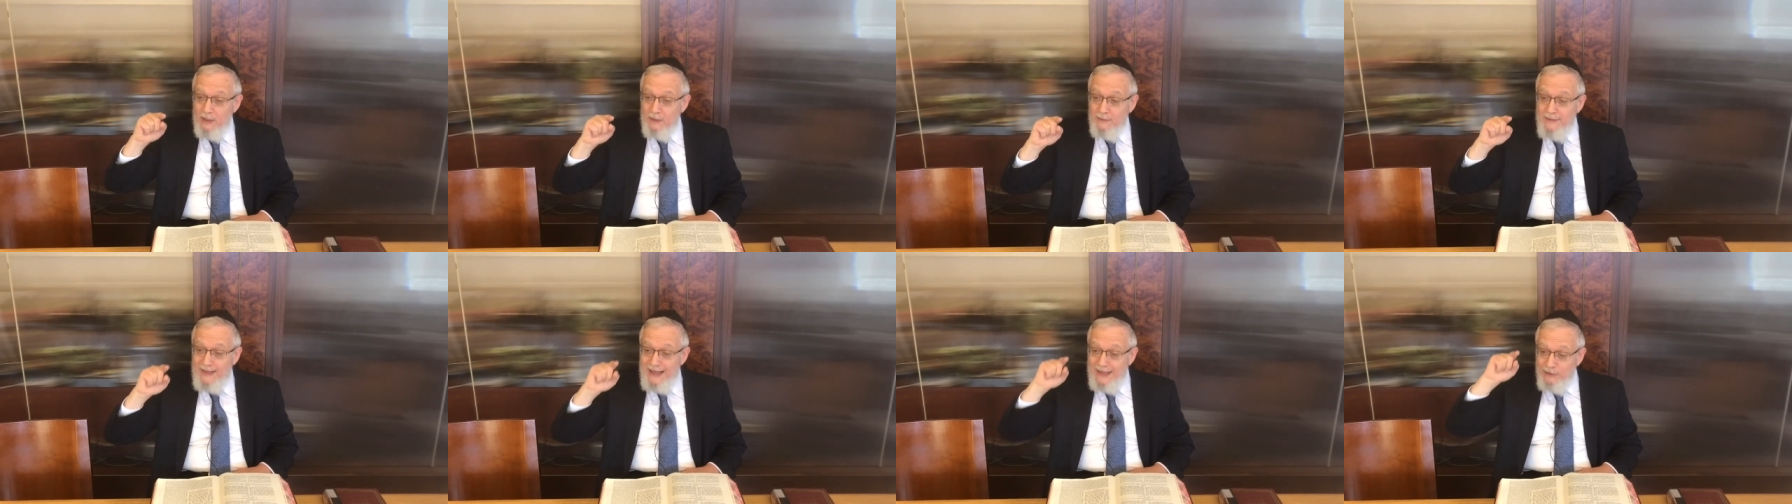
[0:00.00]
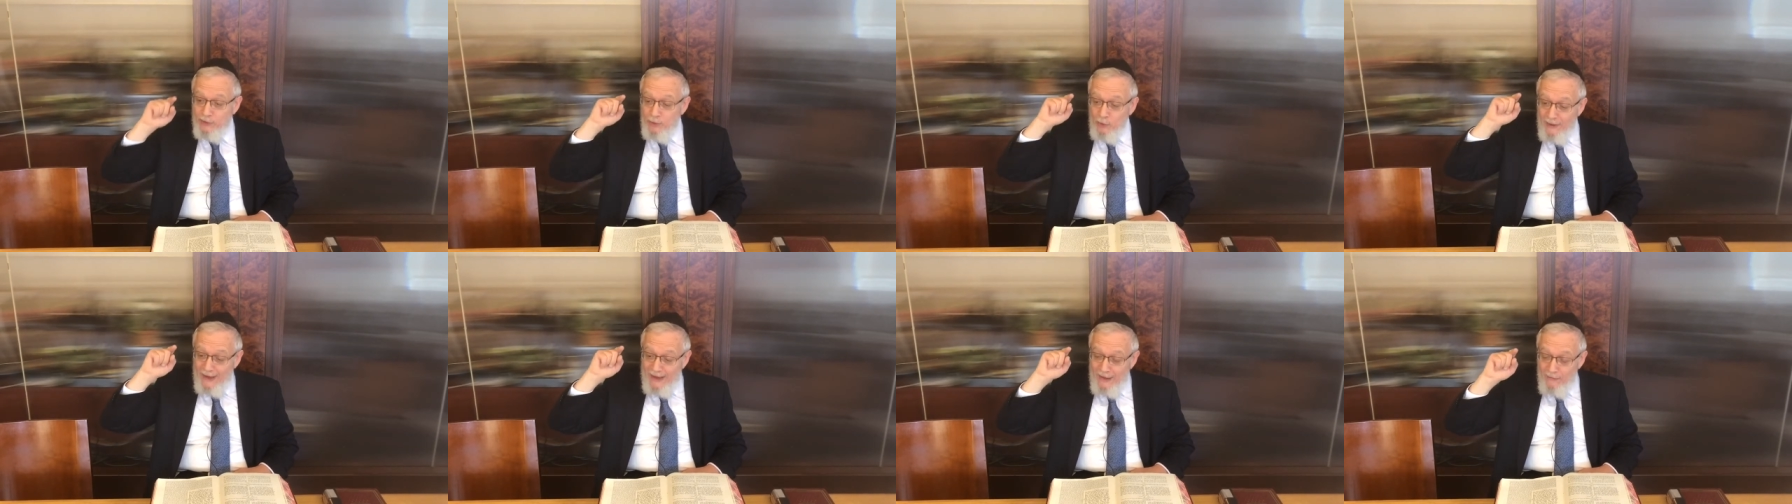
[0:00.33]

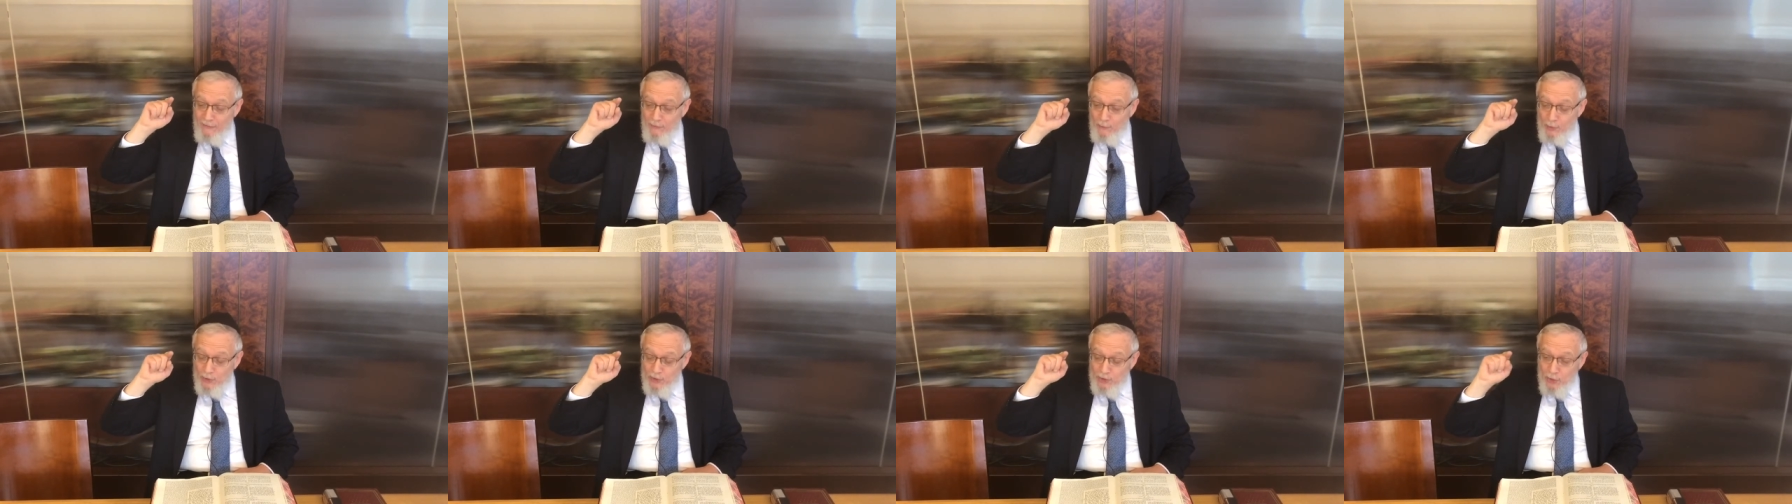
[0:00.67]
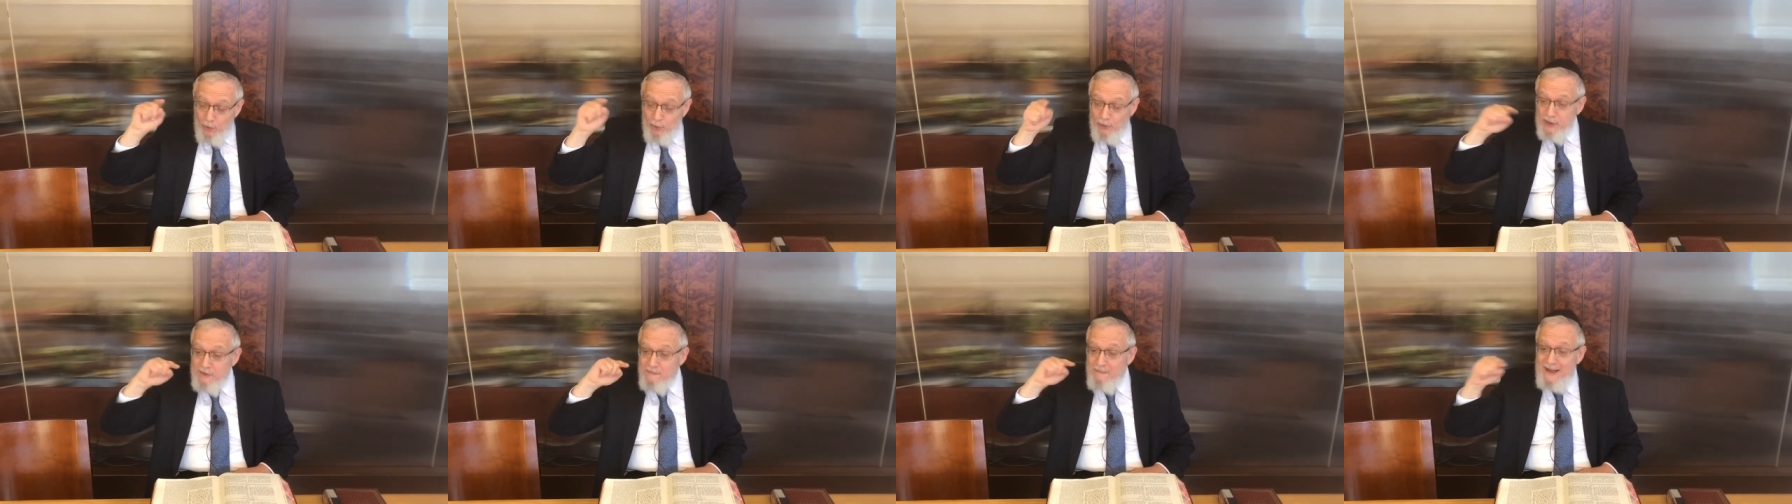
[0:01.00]
that you have, which
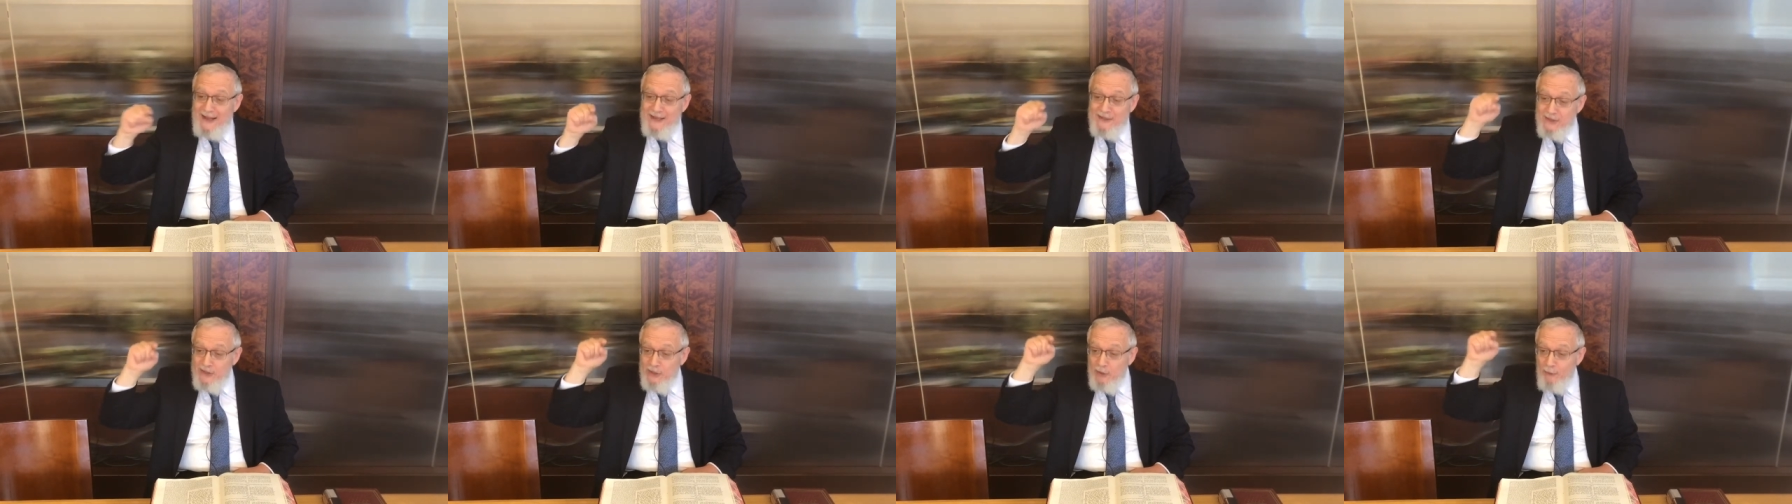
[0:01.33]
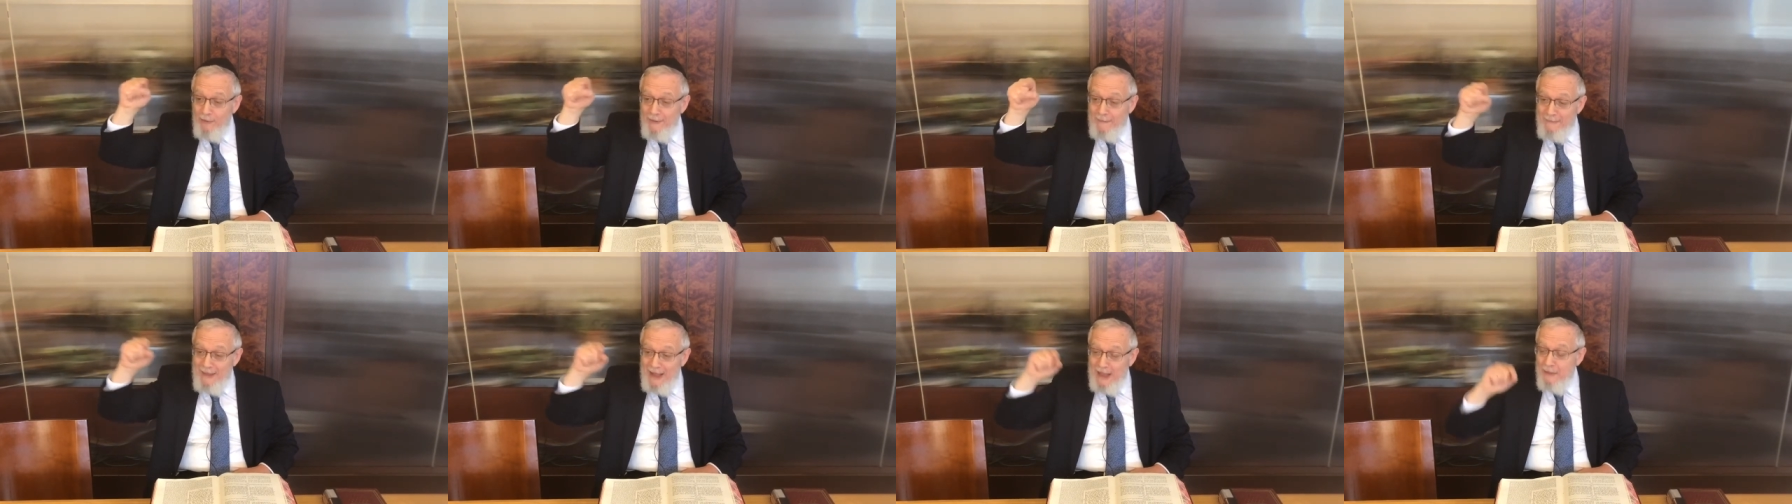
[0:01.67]
corresponds to
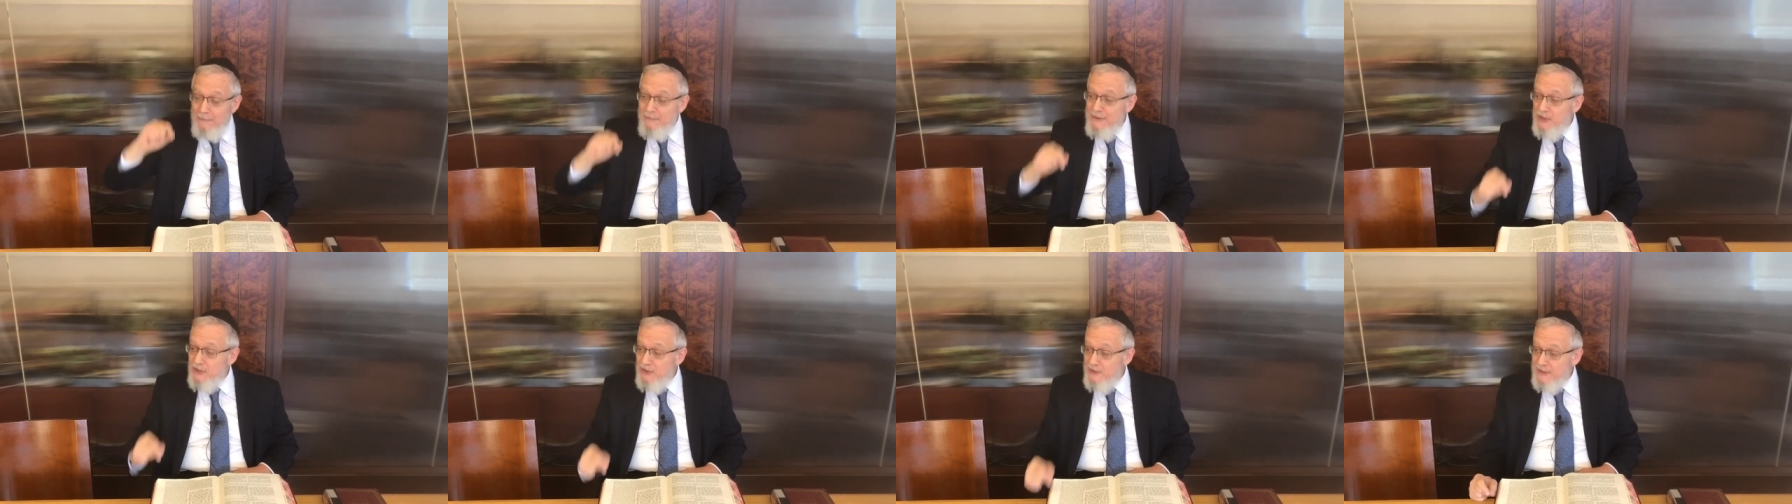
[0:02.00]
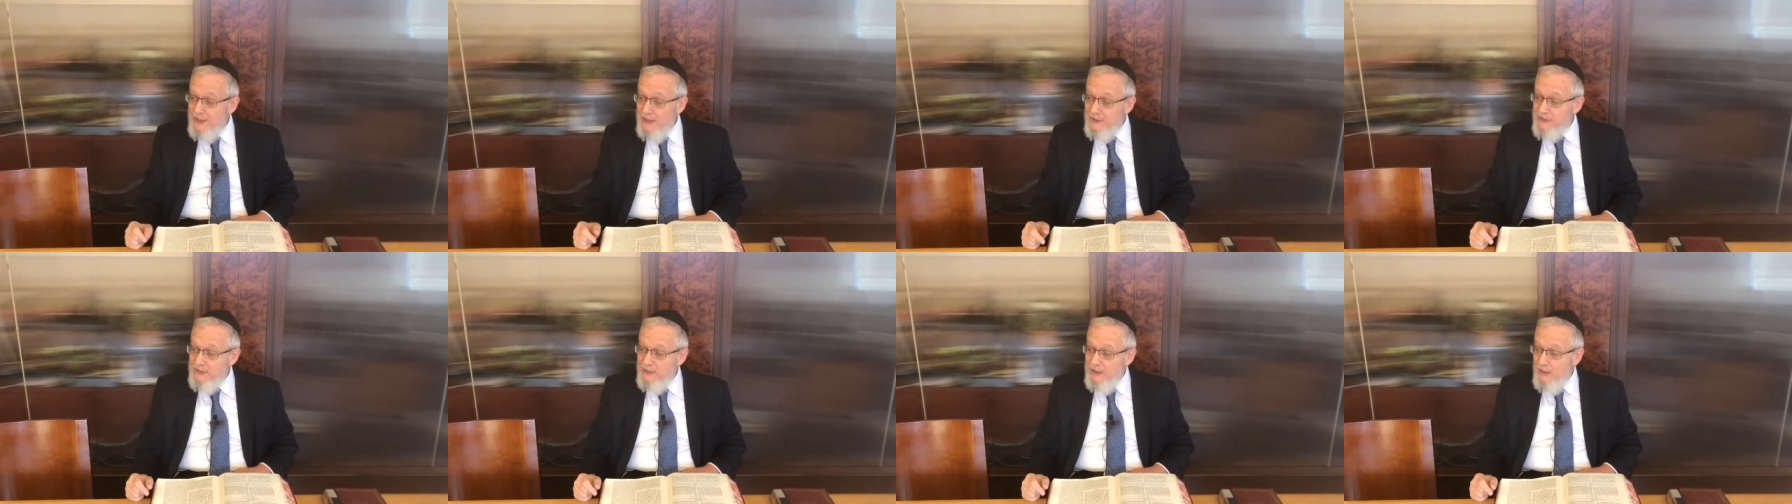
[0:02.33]
Ramach
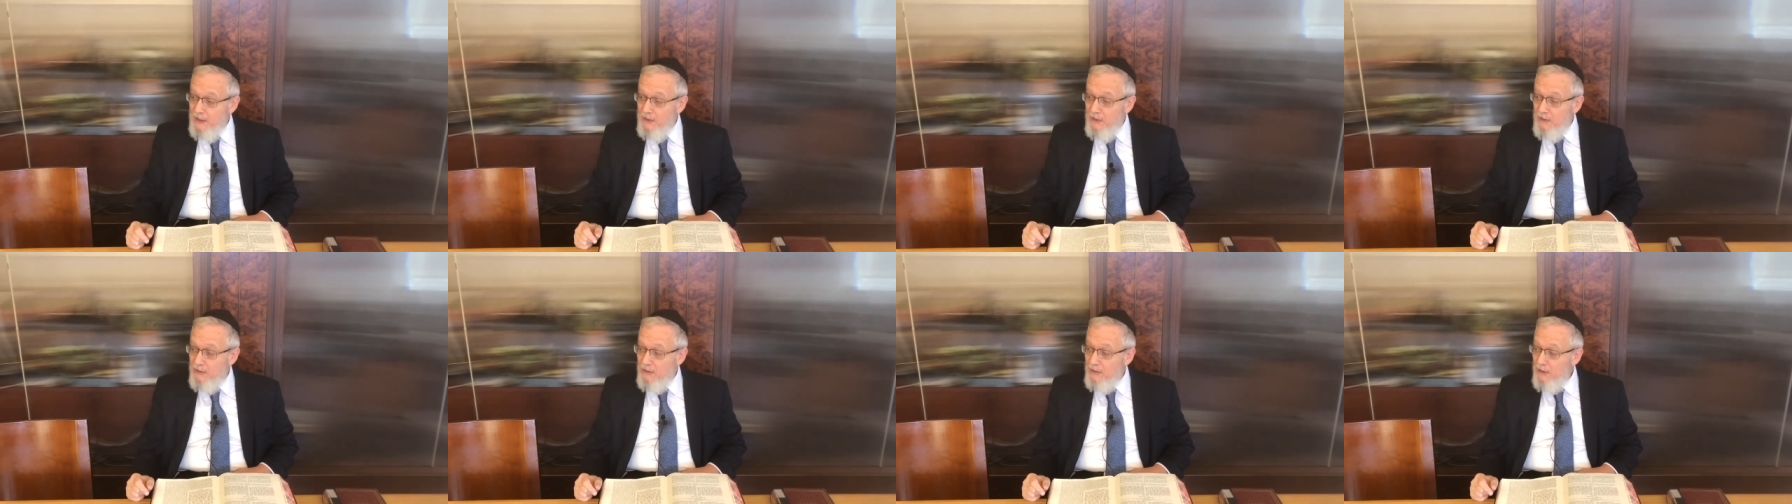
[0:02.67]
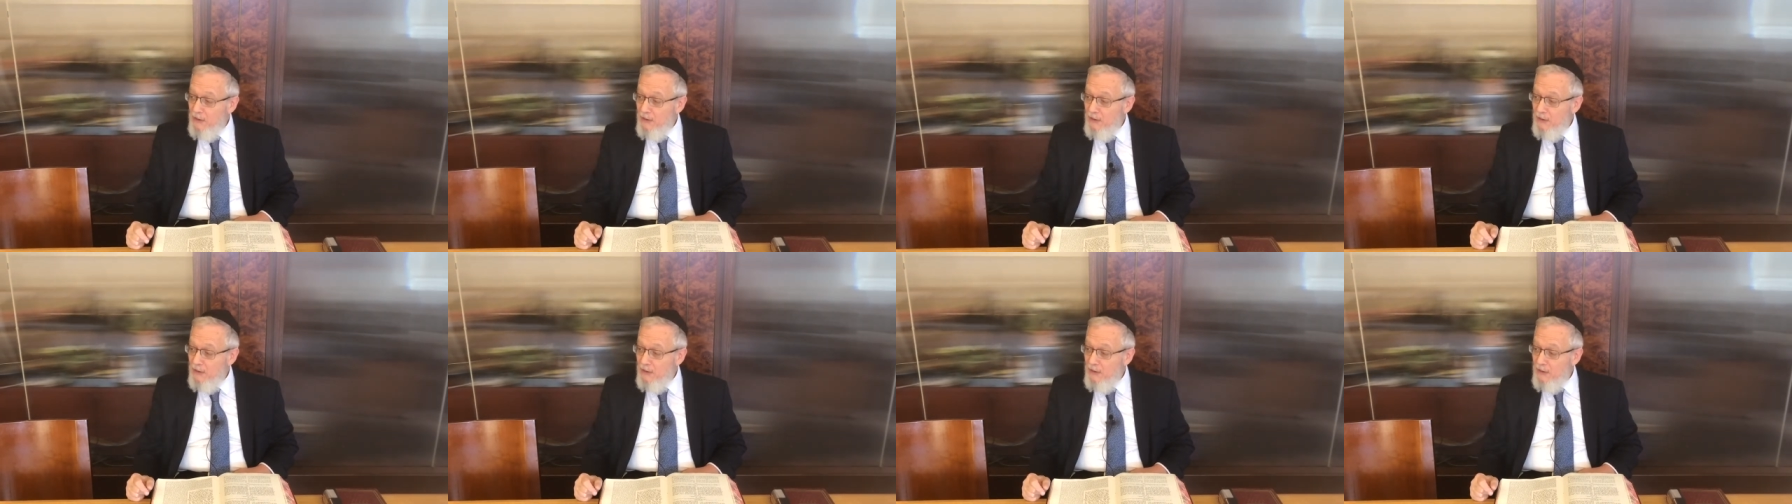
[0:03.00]
mitzvah say,